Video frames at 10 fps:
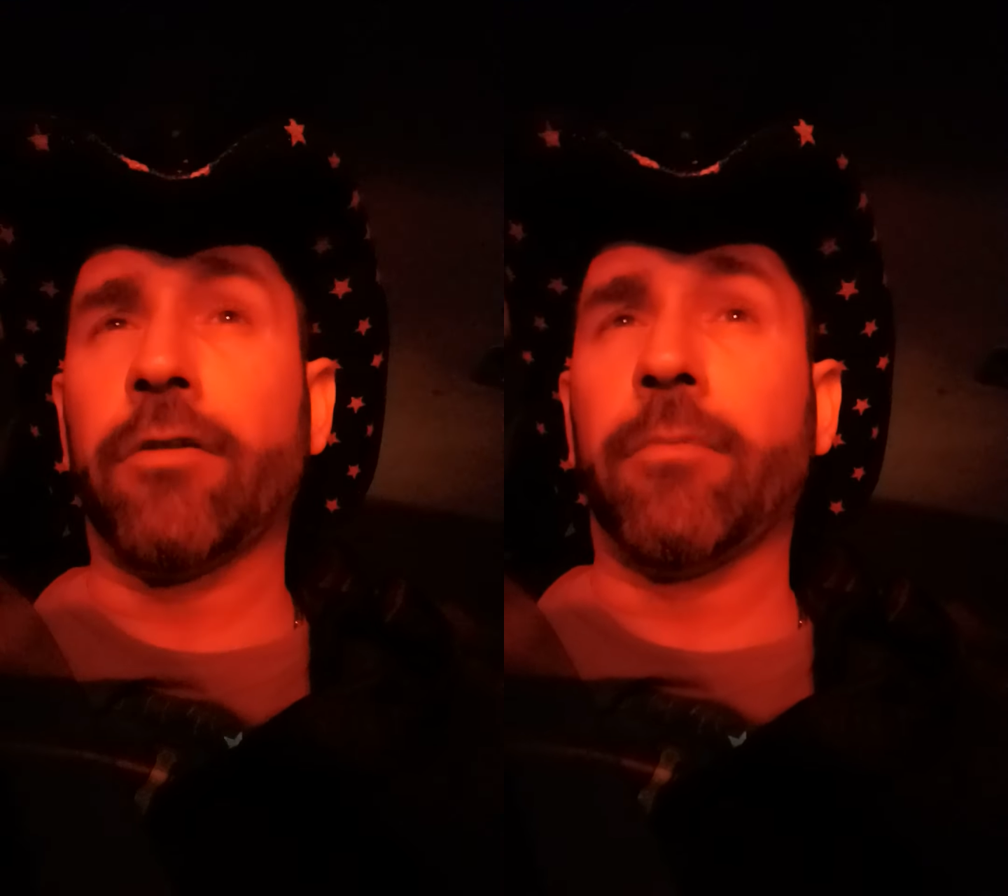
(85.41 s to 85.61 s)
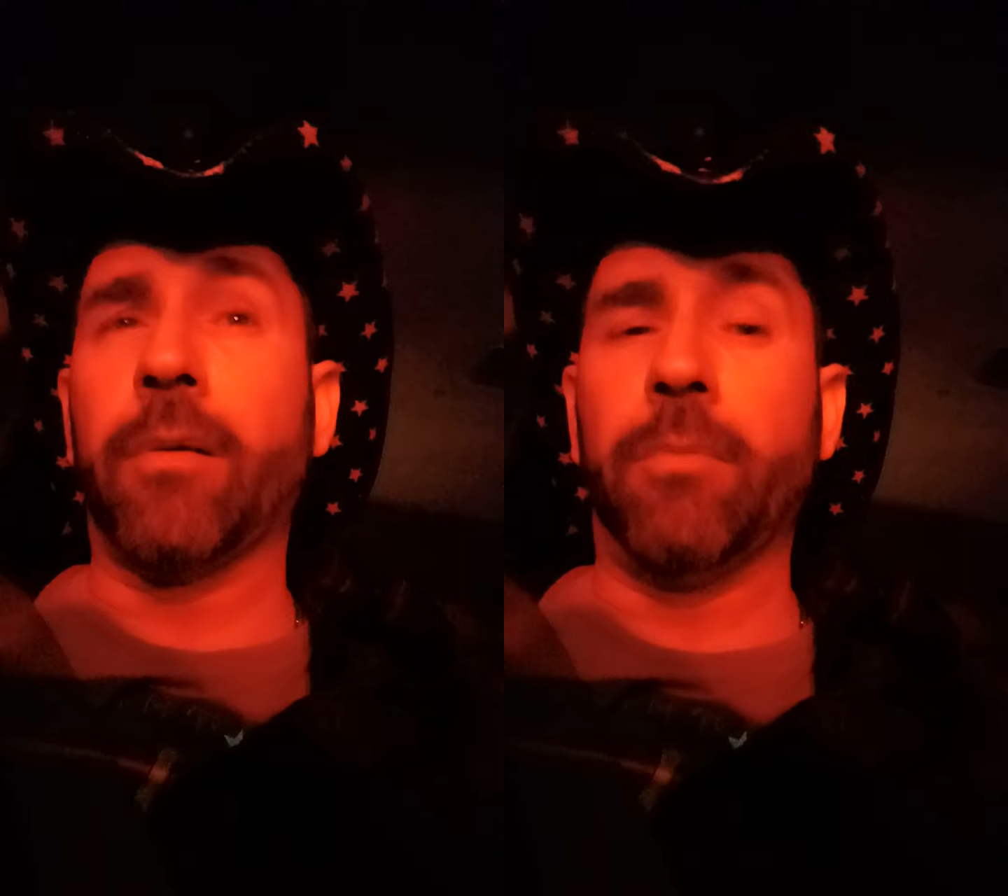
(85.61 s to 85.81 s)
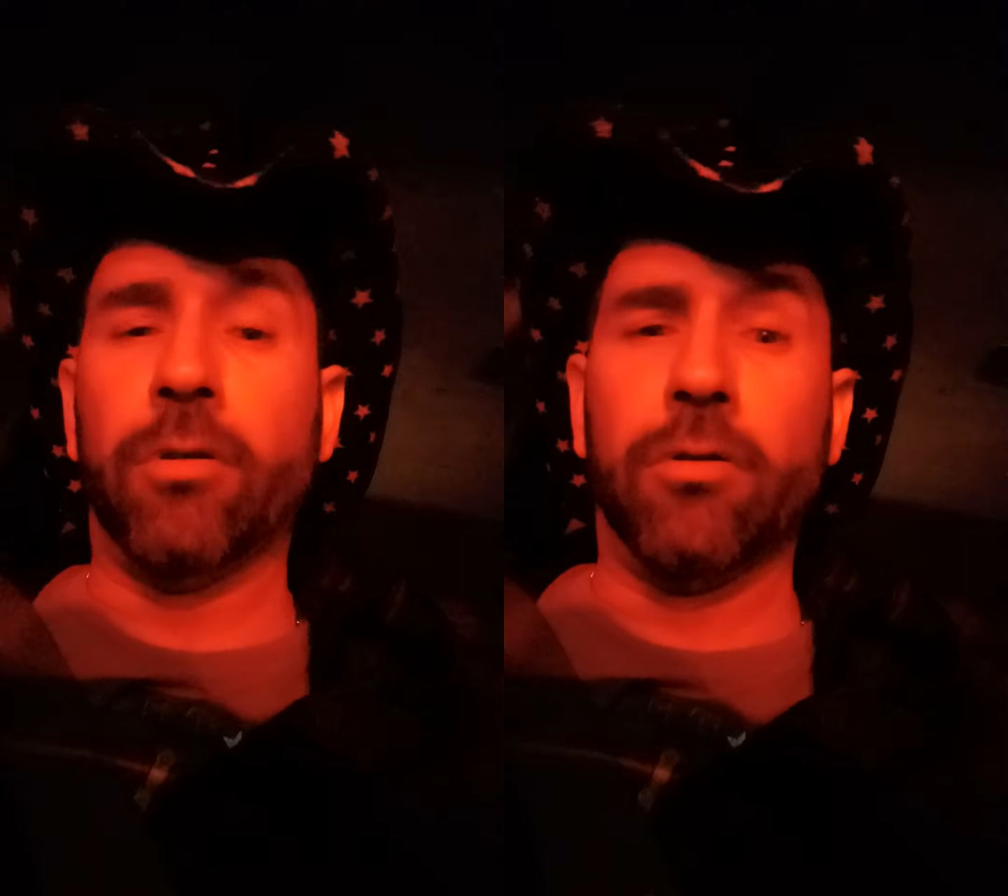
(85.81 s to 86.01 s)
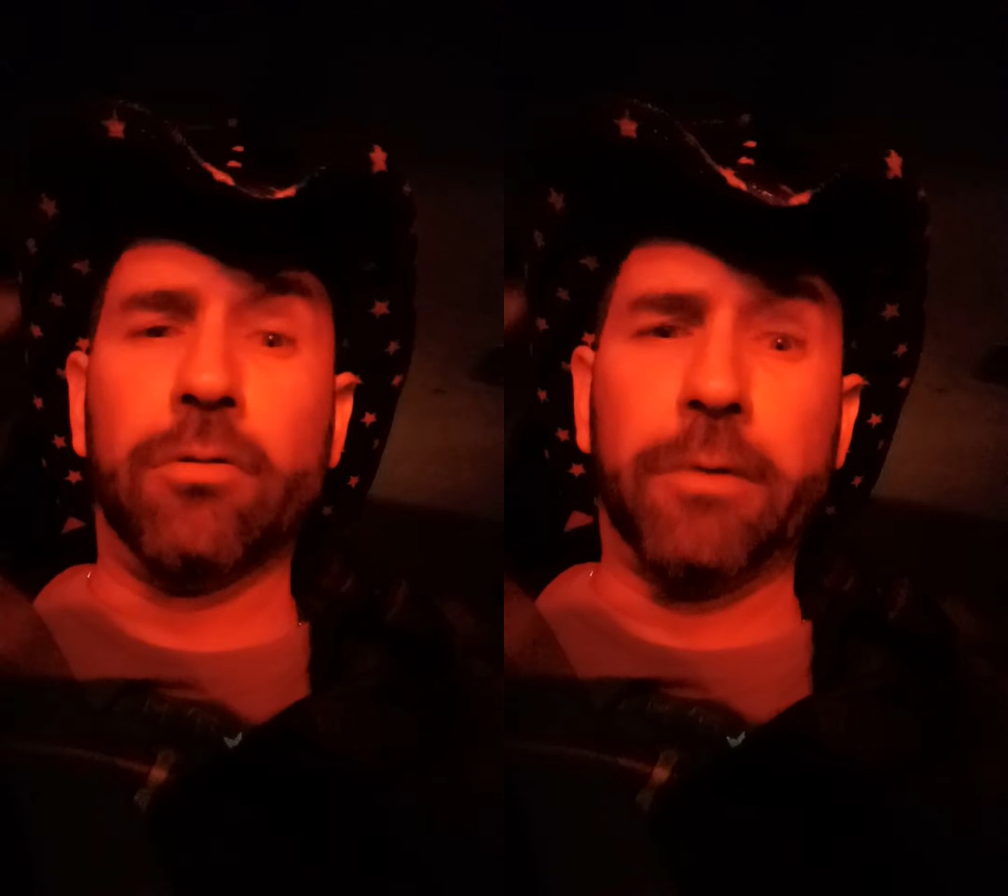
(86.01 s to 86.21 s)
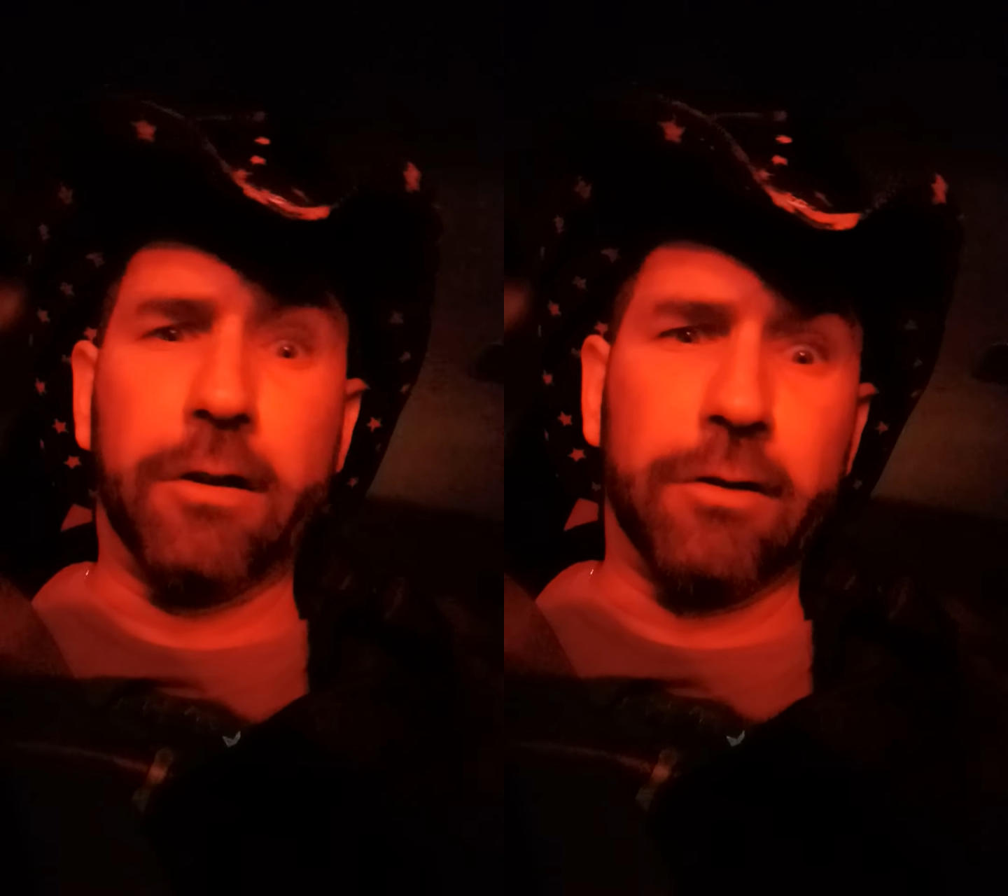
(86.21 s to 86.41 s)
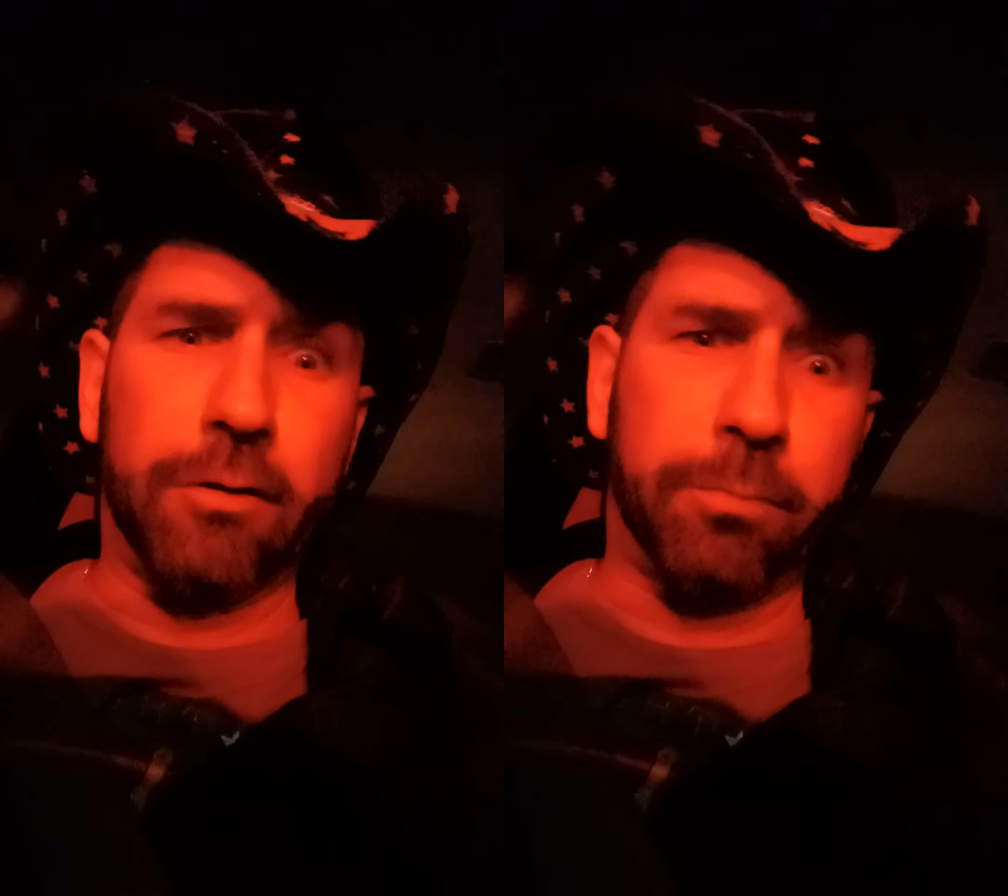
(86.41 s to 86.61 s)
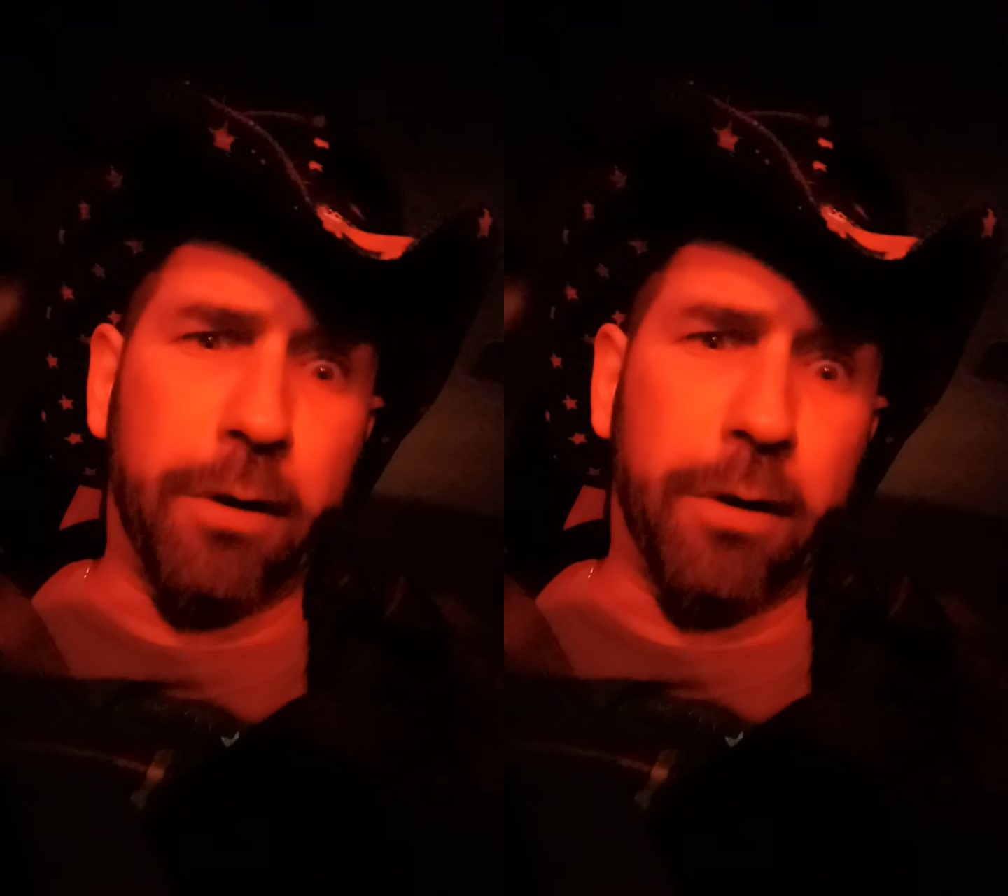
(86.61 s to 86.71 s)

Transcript: off my bill because it's